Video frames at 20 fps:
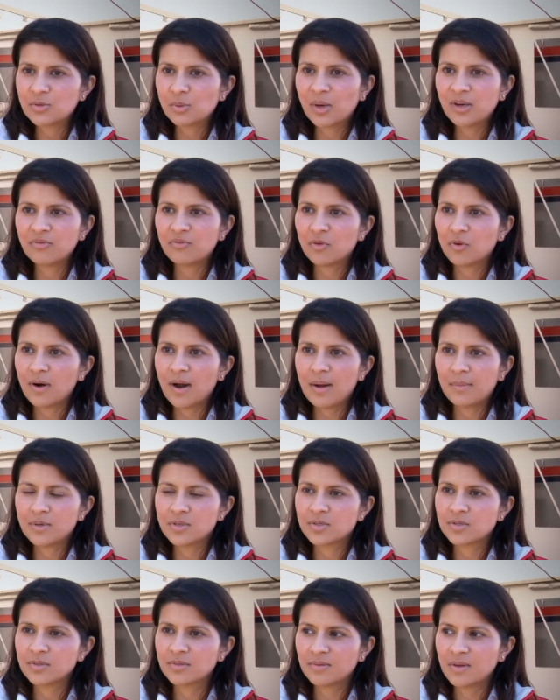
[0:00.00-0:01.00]
24
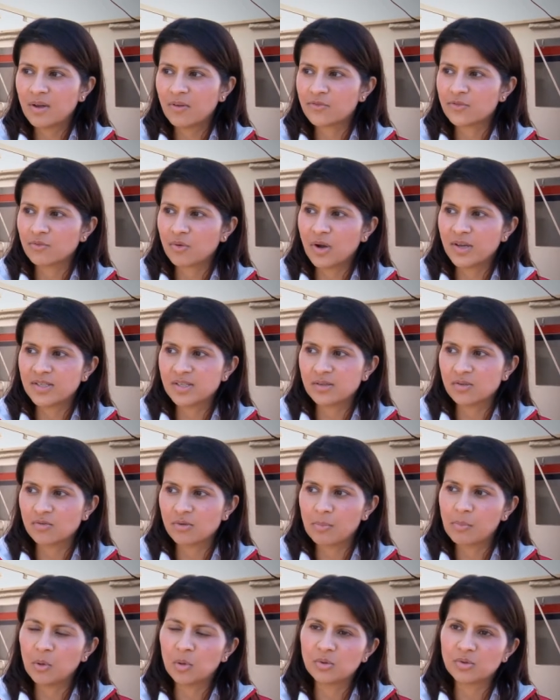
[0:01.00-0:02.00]
hours after writing the
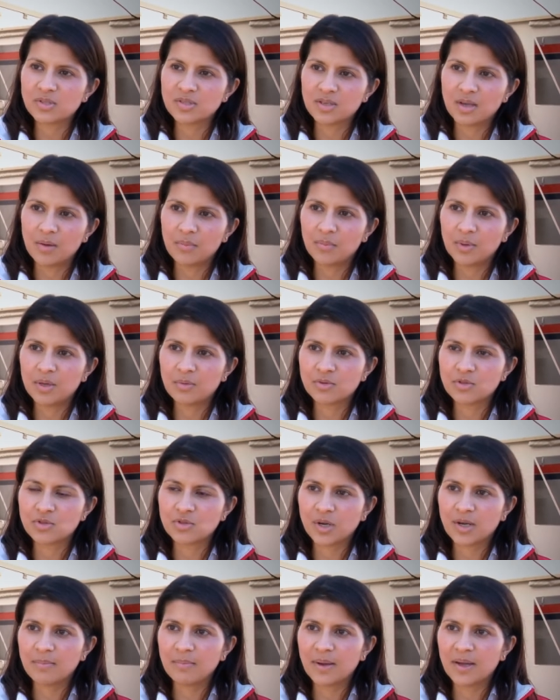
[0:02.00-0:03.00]
reports up, we were
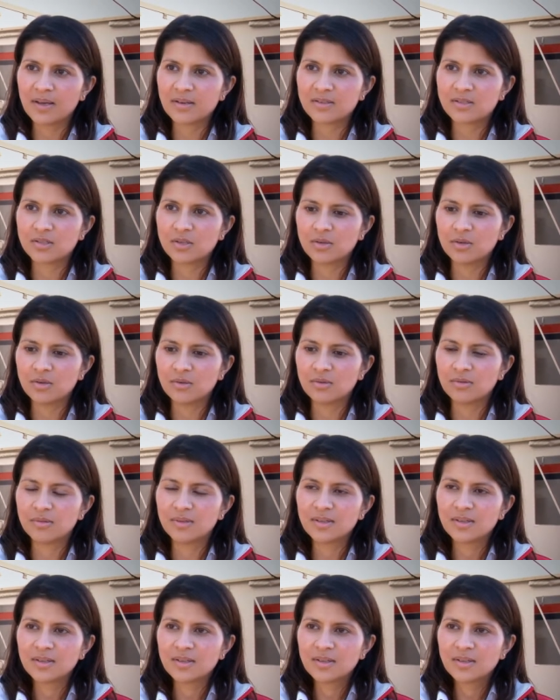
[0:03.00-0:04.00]
straight back to,
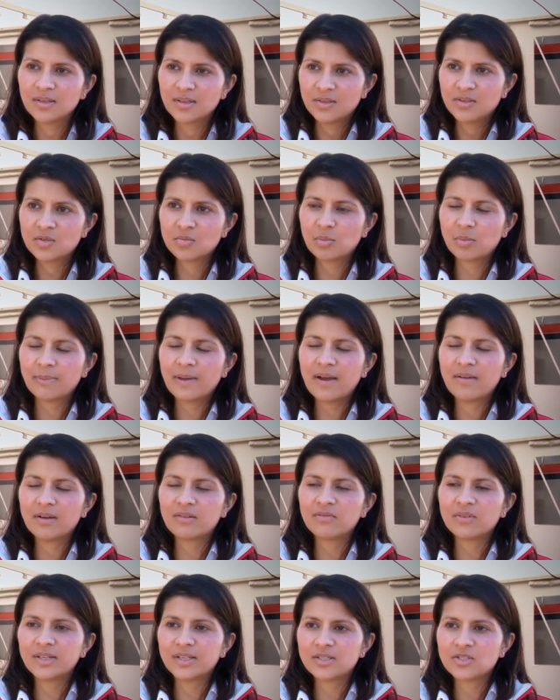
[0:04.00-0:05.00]
to
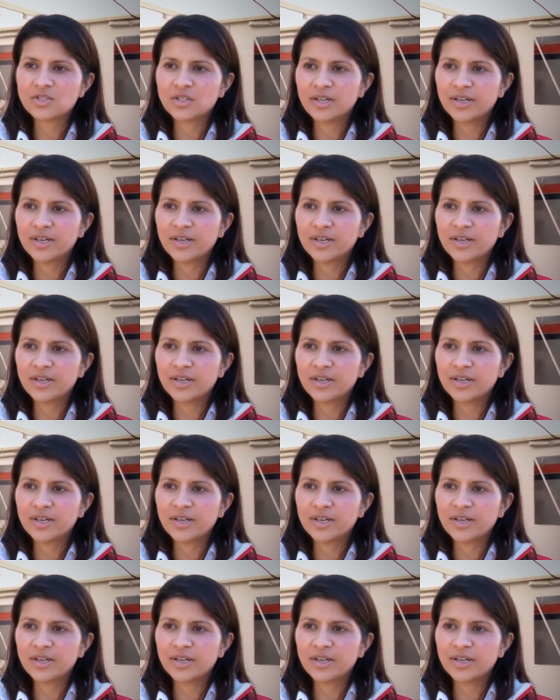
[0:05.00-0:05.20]
preparing for next